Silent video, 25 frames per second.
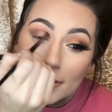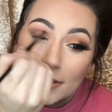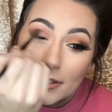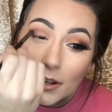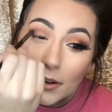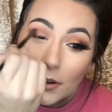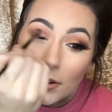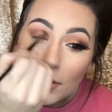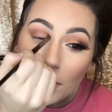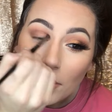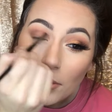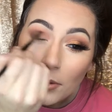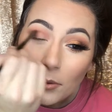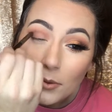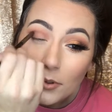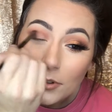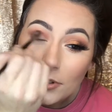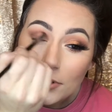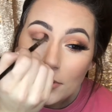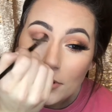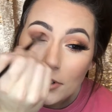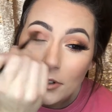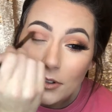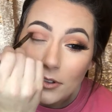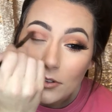So we're
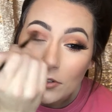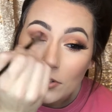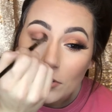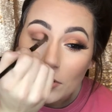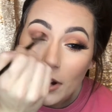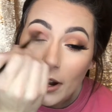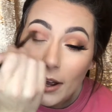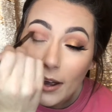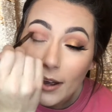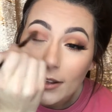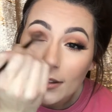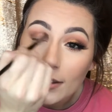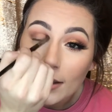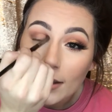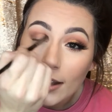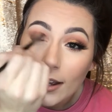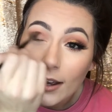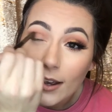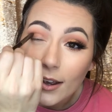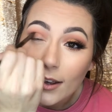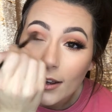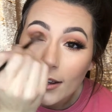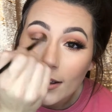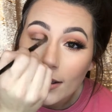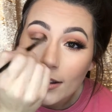just going to drag
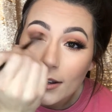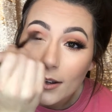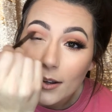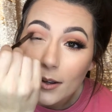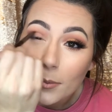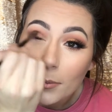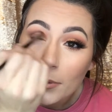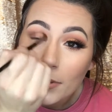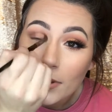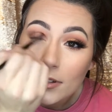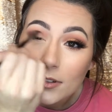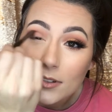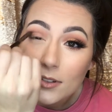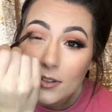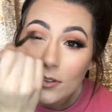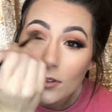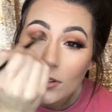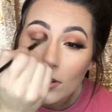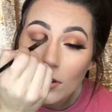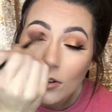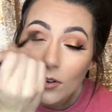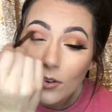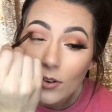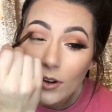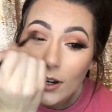that up into
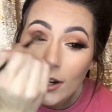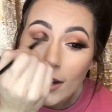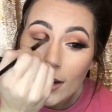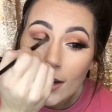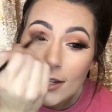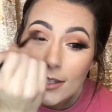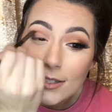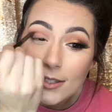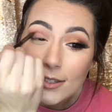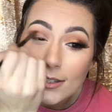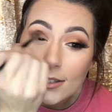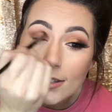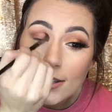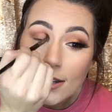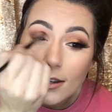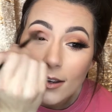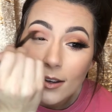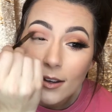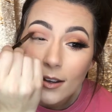the crease.